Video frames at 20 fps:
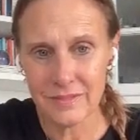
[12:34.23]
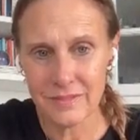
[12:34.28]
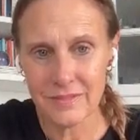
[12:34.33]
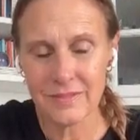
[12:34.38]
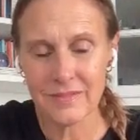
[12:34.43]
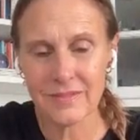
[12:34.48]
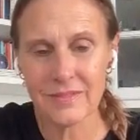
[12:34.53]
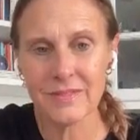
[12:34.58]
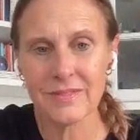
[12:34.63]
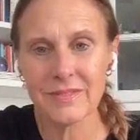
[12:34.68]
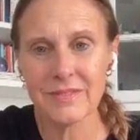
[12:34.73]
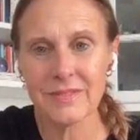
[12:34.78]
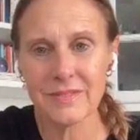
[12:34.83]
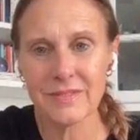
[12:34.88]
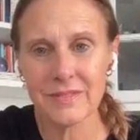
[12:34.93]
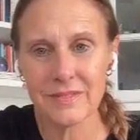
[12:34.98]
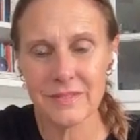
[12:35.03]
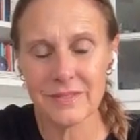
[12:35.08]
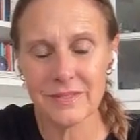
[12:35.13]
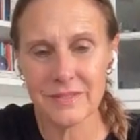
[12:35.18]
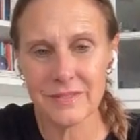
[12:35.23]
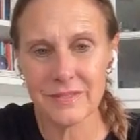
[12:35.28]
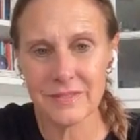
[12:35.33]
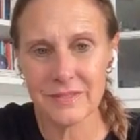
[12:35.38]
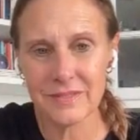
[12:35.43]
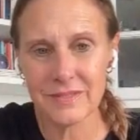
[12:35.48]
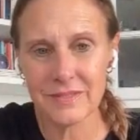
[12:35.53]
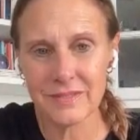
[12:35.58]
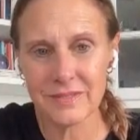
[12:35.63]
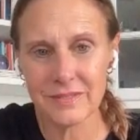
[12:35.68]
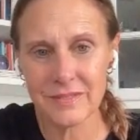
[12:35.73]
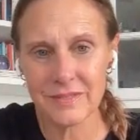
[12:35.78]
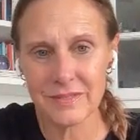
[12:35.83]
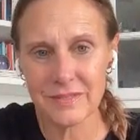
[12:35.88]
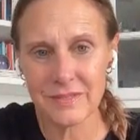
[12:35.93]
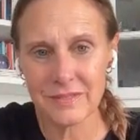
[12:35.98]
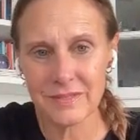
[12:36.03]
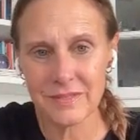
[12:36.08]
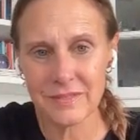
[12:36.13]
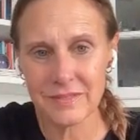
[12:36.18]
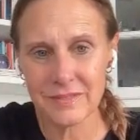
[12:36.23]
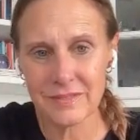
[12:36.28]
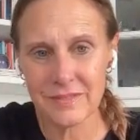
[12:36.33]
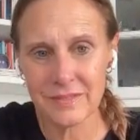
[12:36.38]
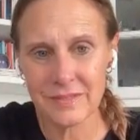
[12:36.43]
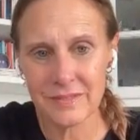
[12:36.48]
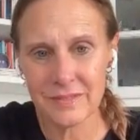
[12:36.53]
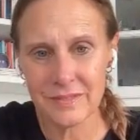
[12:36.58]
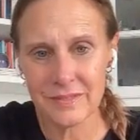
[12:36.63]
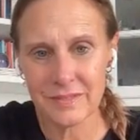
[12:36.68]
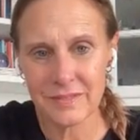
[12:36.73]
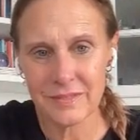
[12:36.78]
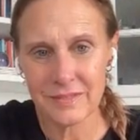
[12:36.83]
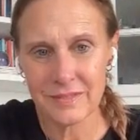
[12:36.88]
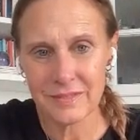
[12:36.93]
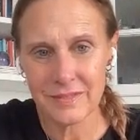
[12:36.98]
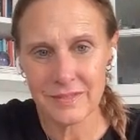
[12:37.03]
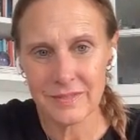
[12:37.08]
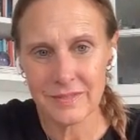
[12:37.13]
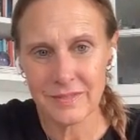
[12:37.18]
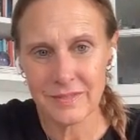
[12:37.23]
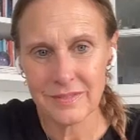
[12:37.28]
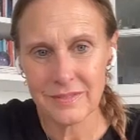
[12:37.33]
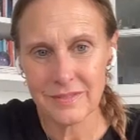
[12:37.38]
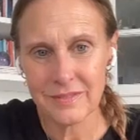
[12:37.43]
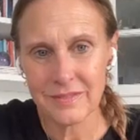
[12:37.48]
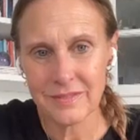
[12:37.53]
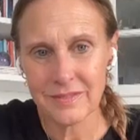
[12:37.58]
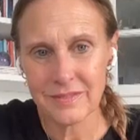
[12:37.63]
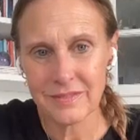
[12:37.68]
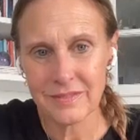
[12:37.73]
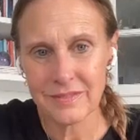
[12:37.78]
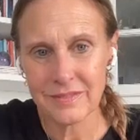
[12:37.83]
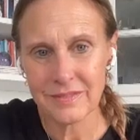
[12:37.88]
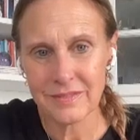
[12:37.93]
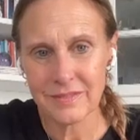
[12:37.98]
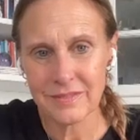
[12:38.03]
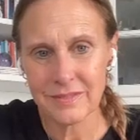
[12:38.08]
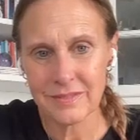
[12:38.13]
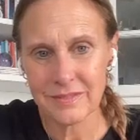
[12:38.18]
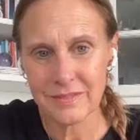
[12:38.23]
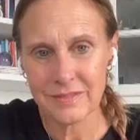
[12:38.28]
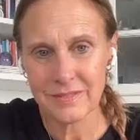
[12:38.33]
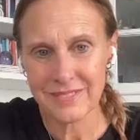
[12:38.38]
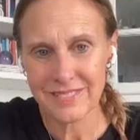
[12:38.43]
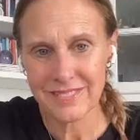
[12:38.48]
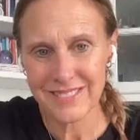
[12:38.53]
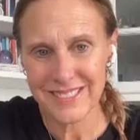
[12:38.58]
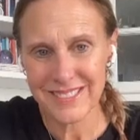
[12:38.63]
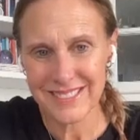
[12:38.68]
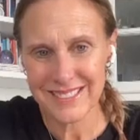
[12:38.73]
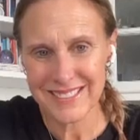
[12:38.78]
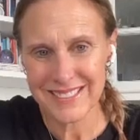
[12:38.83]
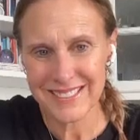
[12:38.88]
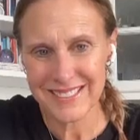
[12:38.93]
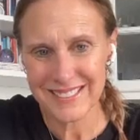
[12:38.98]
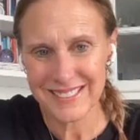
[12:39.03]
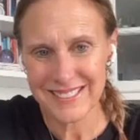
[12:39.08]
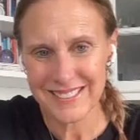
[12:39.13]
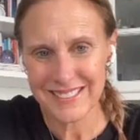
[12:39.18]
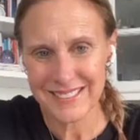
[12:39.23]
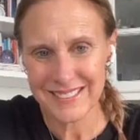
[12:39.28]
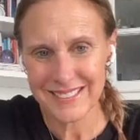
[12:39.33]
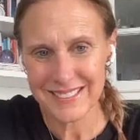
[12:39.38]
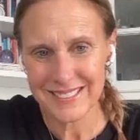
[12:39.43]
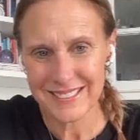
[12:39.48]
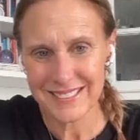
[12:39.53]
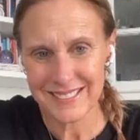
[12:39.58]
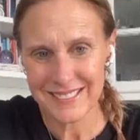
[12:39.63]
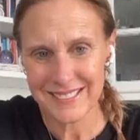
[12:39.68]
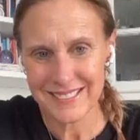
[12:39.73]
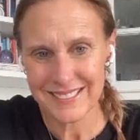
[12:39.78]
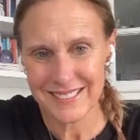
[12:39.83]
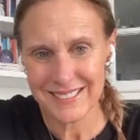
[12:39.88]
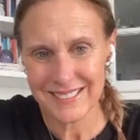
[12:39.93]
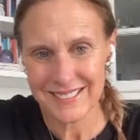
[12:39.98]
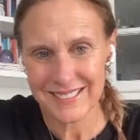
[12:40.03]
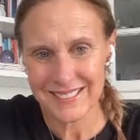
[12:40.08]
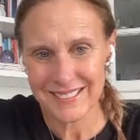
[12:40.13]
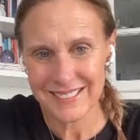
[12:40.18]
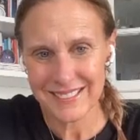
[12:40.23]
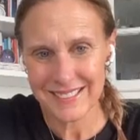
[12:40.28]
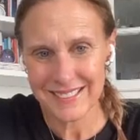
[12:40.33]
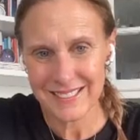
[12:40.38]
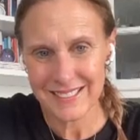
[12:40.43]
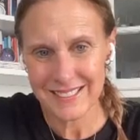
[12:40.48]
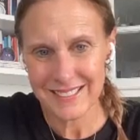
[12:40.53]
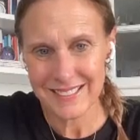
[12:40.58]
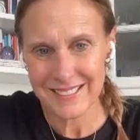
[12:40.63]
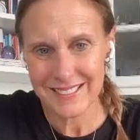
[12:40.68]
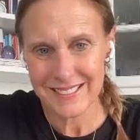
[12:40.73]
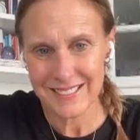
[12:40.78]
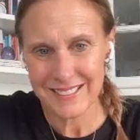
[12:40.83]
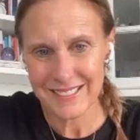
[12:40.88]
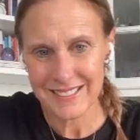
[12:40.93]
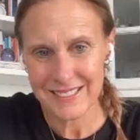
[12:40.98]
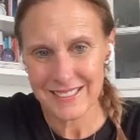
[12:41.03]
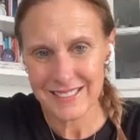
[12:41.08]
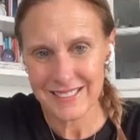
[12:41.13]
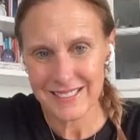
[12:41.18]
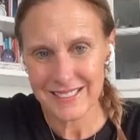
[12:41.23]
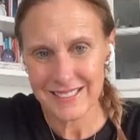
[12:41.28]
(not speaking)